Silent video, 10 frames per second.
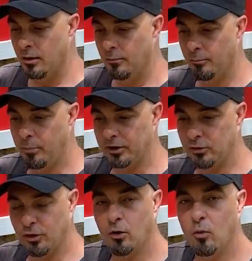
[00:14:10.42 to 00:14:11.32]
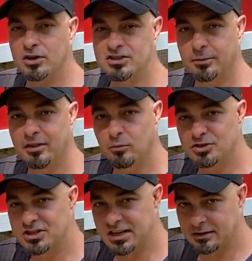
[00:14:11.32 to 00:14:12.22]
but you don't want something that will
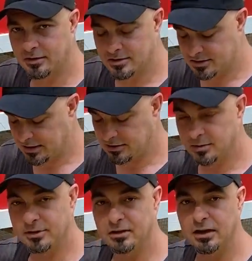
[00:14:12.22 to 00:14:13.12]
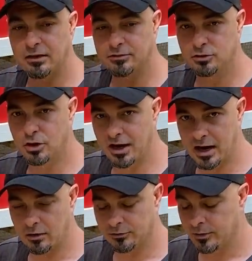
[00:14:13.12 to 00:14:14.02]
stick to the seed, something that will allow it to dry
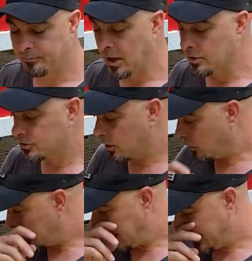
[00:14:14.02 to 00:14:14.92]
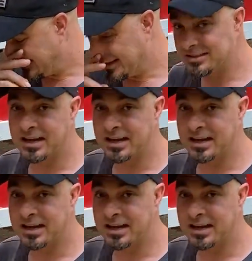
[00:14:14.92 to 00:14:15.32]
out. So in this